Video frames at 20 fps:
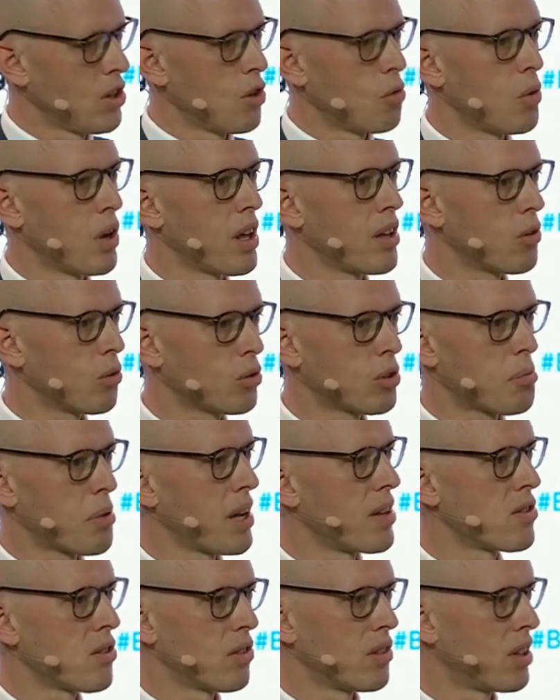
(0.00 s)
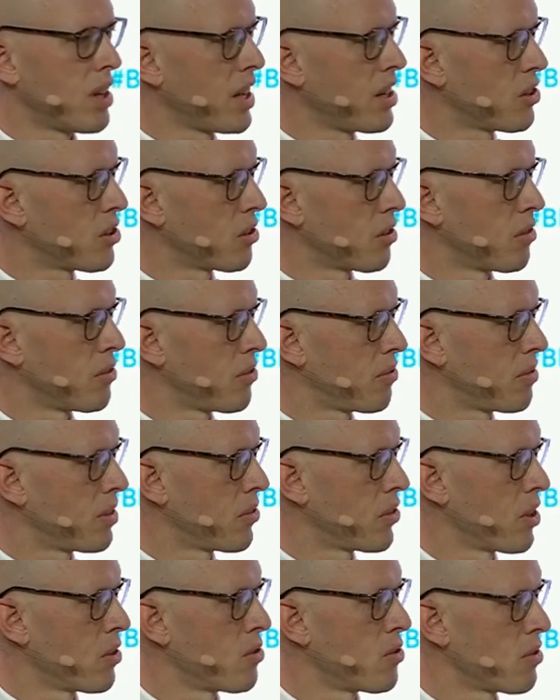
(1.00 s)
Well, it all depends on the nature of
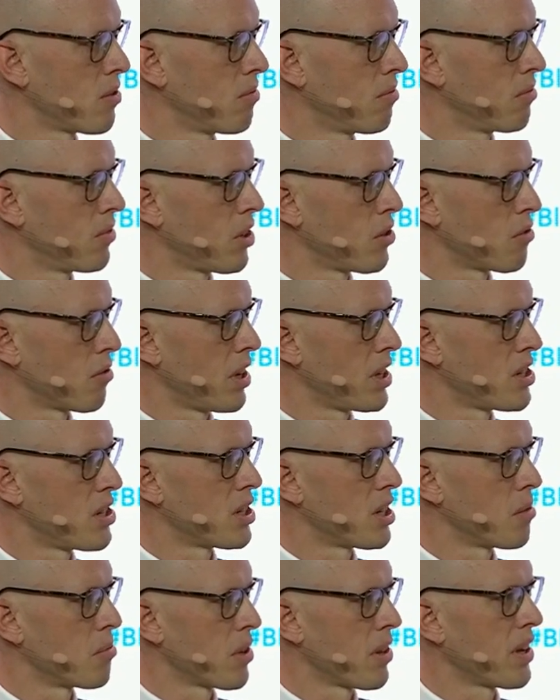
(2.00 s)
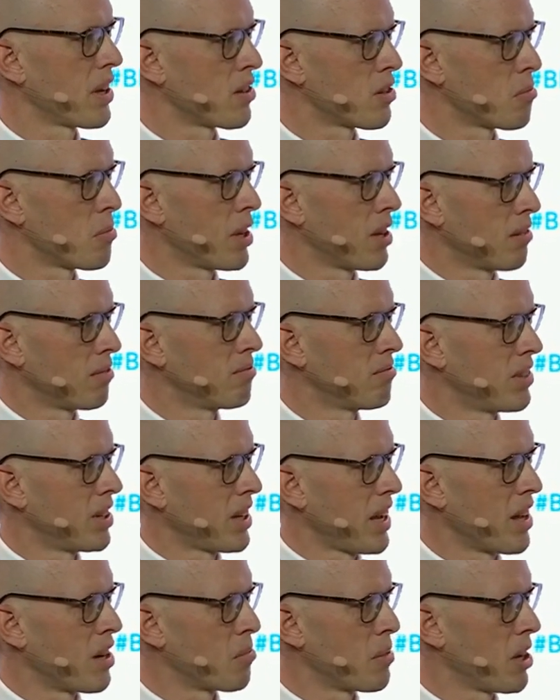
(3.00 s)
those relationships. I think it's a bit,
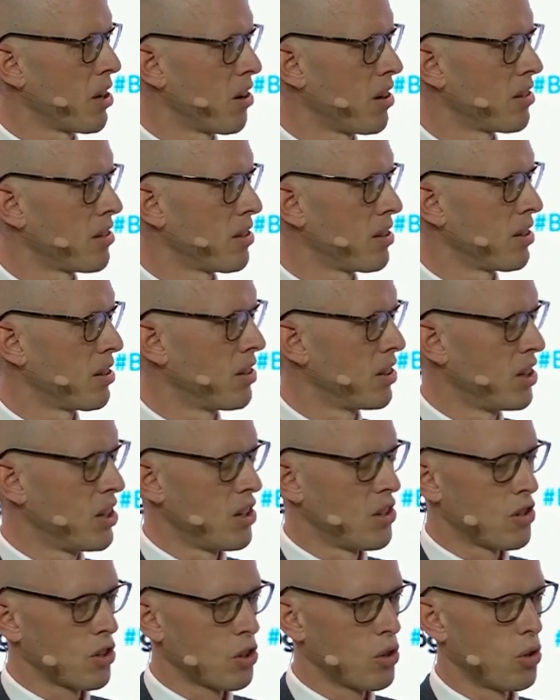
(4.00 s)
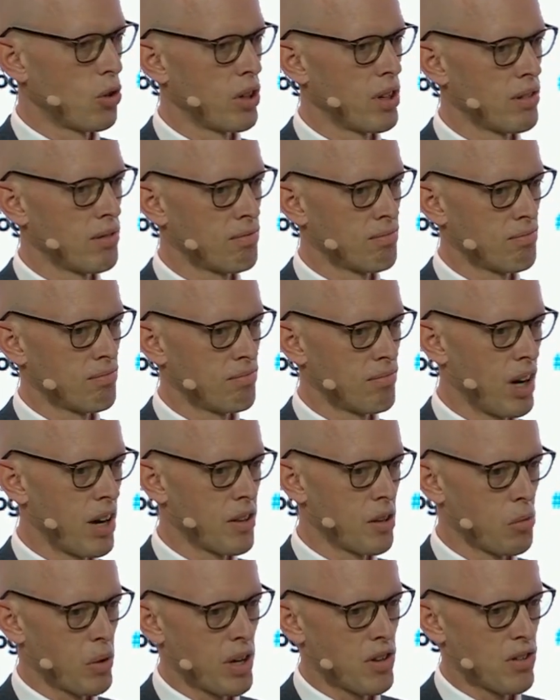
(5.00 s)
again, a bit hard to call it
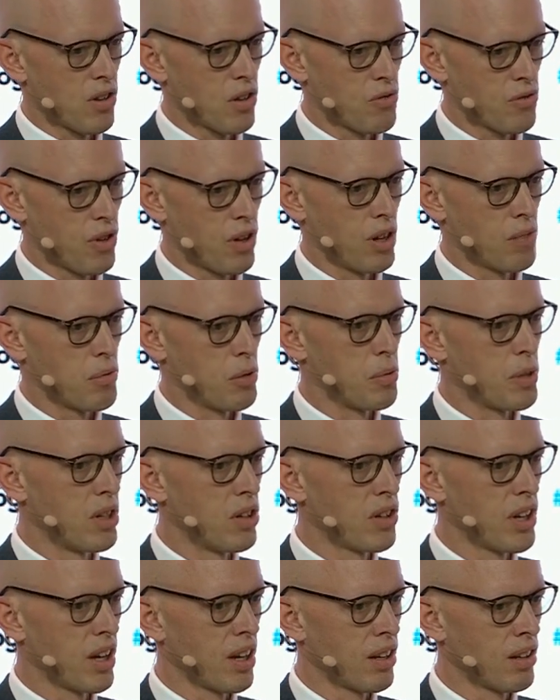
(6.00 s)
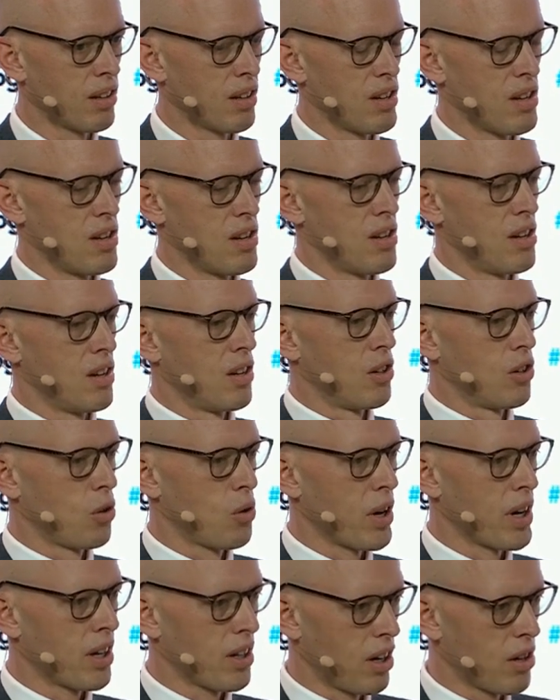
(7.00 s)
either way so far, but we're looking
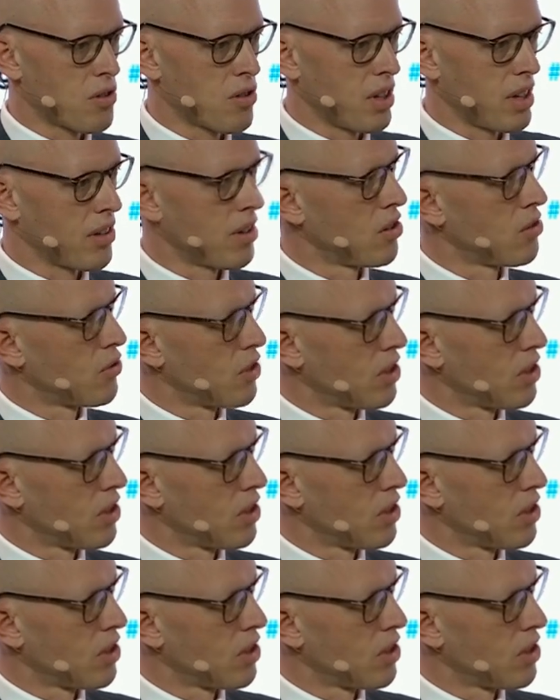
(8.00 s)
quite closely at those